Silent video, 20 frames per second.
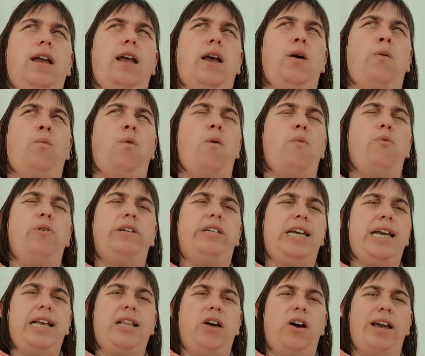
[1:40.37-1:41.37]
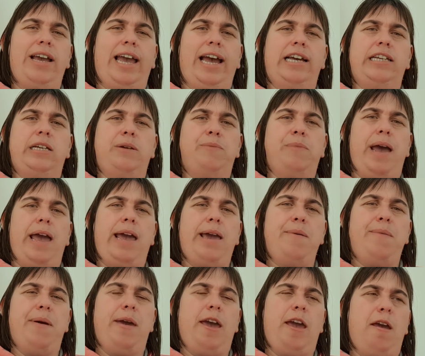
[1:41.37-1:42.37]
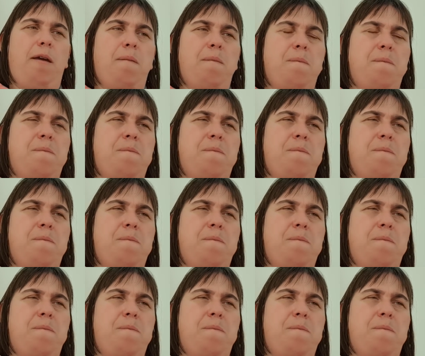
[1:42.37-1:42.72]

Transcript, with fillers: what was he like as a baby,